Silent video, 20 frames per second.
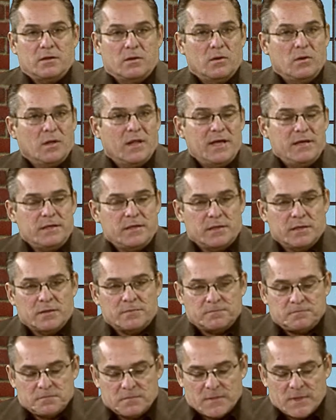whole idea
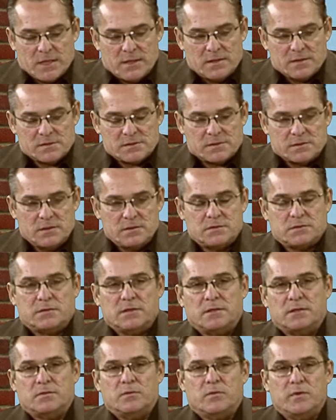is
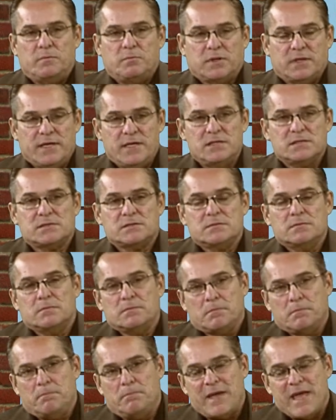to replace
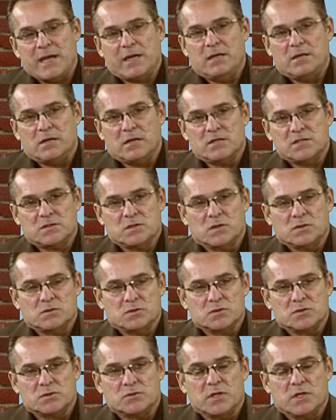back into our social
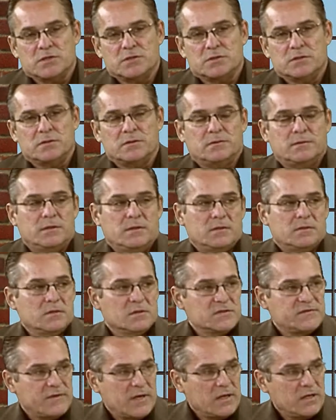structure
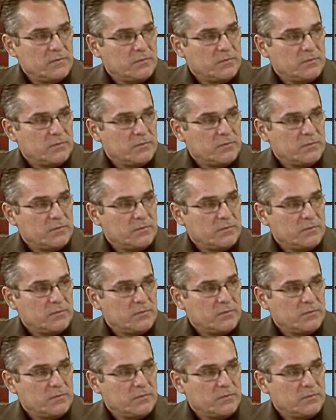those founding